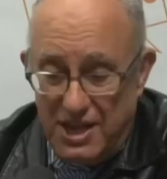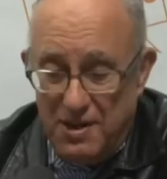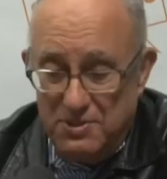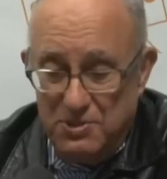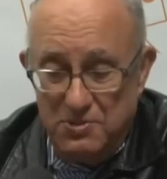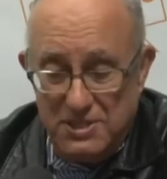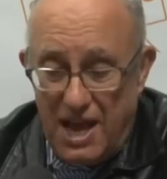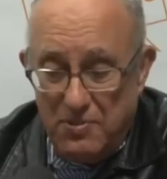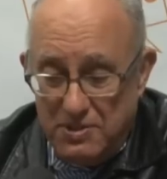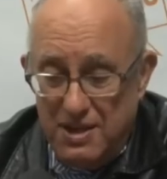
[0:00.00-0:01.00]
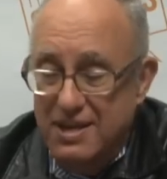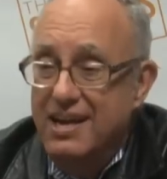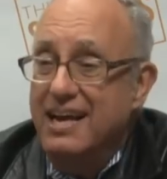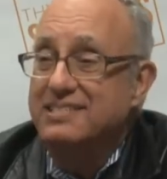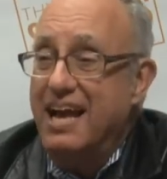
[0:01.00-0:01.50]
i would do is I would,
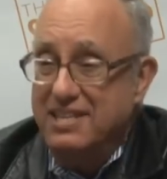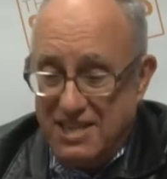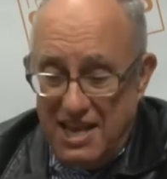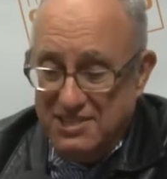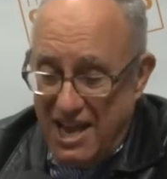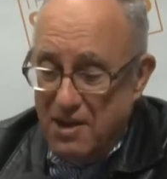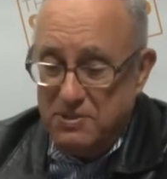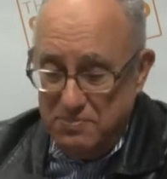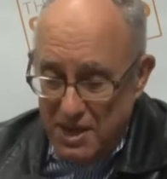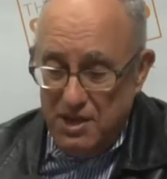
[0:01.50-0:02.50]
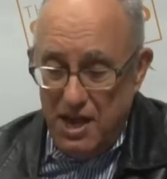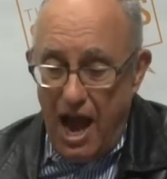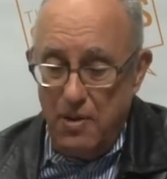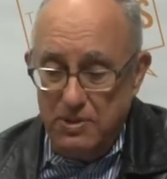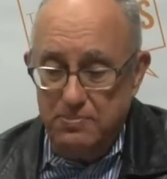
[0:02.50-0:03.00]
is, is, is I would, me-
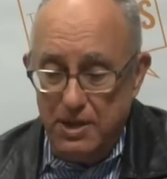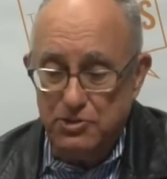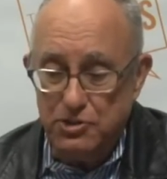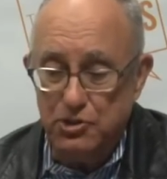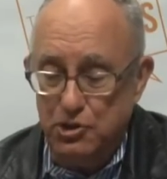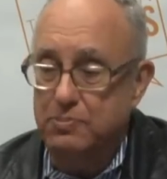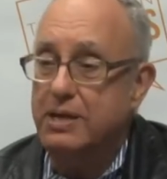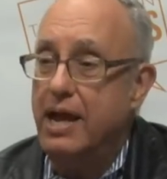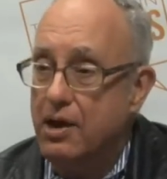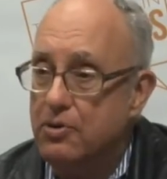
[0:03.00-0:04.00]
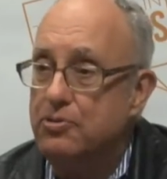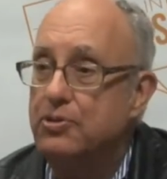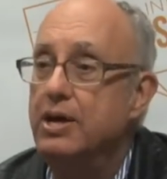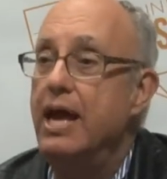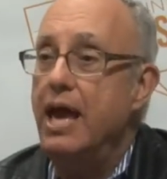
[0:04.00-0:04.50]
I would measure human
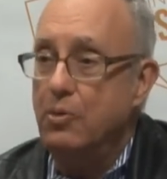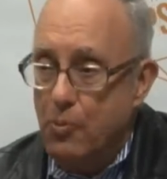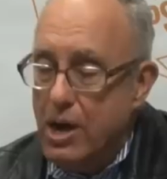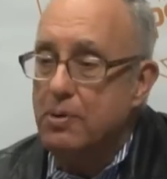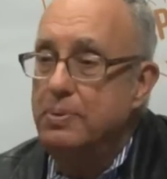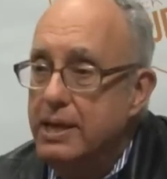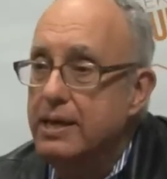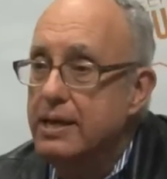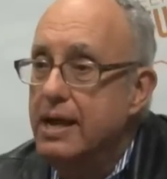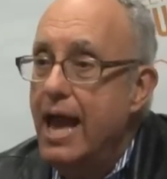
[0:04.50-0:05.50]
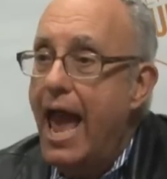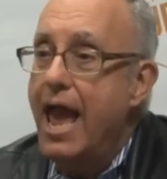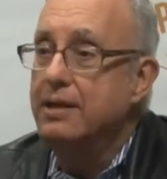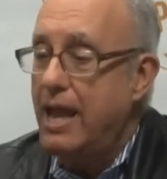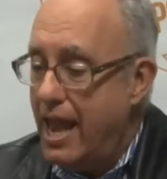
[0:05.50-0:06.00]
health and well-being
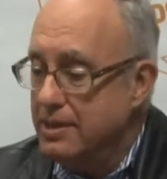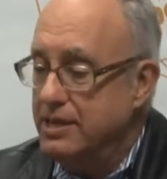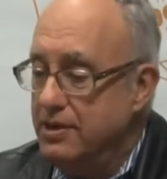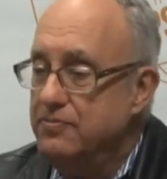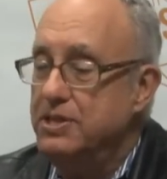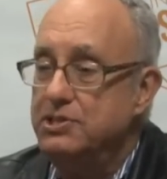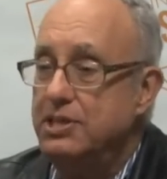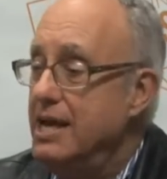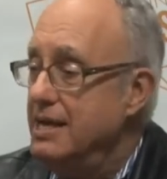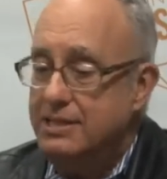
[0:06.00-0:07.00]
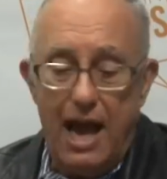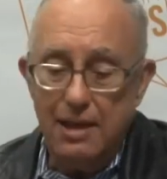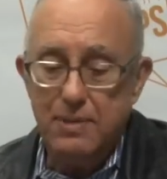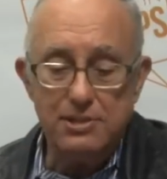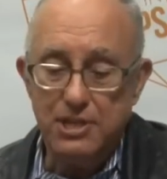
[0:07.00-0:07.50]
and and give this
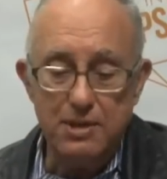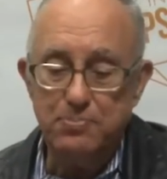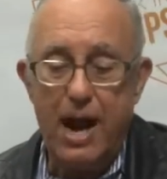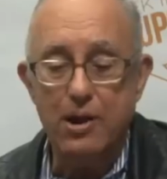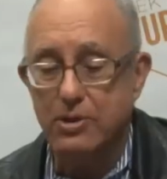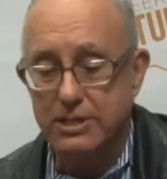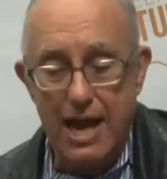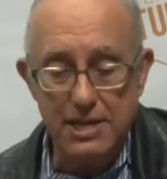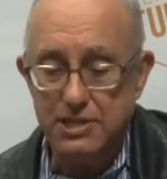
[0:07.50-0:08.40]
i'm not saying prioritize